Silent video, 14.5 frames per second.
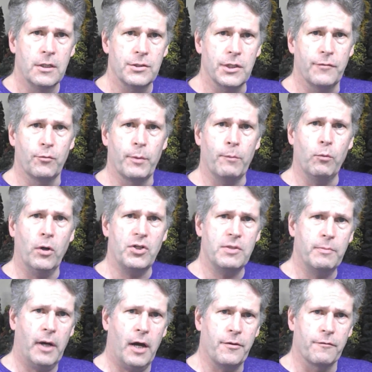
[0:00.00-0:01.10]
See, if you've been
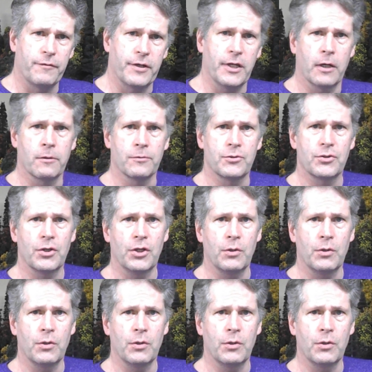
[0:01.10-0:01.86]
watching my other videos,